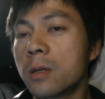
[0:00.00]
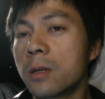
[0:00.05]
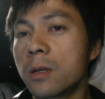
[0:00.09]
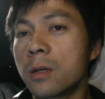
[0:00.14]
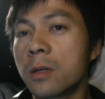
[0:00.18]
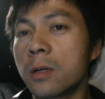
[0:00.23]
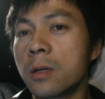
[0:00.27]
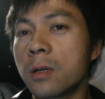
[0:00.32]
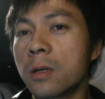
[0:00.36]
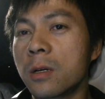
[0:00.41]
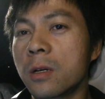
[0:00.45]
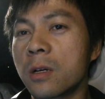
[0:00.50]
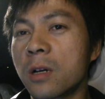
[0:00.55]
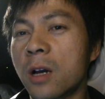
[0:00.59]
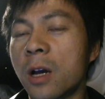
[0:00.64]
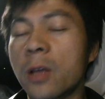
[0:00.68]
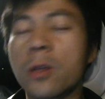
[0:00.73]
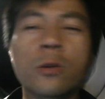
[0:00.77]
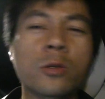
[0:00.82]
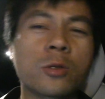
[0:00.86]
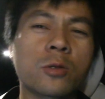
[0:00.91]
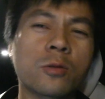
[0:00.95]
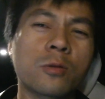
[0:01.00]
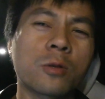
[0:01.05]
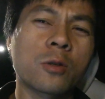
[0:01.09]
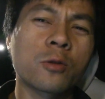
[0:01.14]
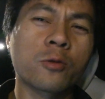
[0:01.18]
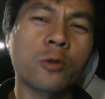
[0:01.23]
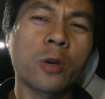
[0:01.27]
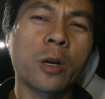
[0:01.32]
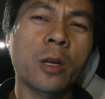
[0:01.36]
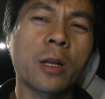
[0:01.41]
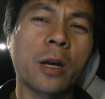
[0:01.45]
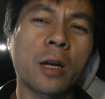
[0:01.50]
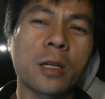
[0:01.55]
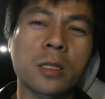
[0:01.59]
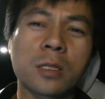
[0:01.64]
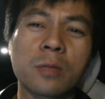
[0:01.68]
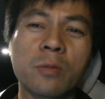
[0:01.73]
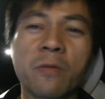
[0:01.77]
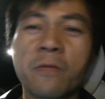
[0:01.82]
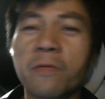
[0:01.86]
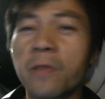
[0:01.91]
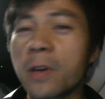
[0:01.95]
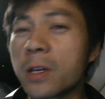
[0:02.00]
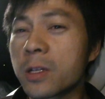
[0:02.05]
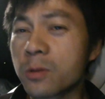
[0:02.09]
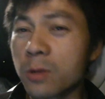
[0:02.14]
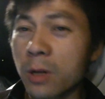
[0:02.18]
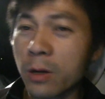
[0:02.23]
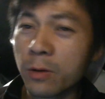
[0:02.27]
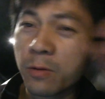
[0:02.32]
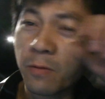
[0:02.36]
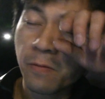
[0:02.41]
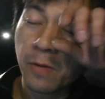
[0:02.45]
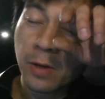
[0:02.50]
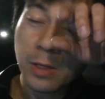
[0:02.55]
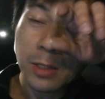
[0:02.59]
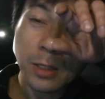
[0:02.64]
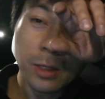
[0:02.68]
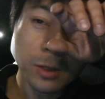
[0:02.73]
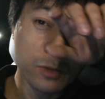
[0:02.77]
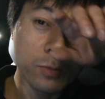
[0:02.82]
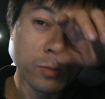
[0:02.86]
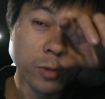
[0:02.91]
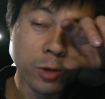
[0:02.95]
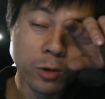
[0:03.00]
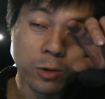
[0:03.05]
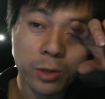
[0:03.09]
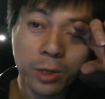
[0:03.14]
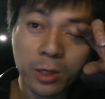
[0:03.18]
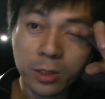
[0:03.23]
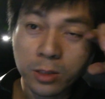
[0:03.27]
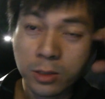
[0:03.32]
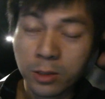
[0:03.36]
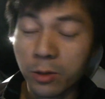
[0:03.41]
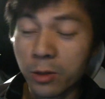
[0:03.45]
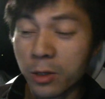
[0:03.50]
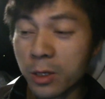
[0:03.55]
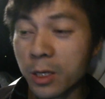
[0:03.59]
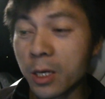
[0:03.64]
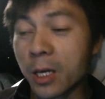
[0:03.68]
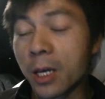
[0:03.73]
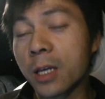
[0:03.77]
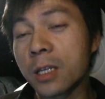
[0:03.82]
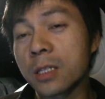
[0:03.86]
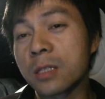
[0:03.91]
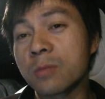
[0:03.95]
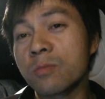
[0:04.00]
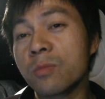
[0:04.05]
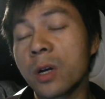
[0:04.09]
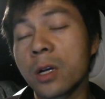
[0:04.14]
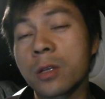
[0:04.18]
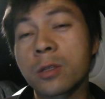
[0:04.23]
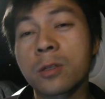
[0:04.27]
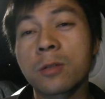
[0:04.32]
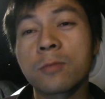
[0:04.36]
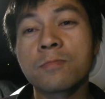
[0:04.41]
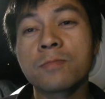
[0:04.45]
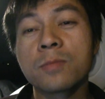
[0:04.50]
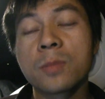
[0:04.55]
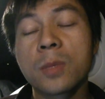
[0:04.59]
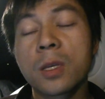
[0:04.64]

and also the trailer has to be fixed. I have to fix that tomorrow. That's not the case, but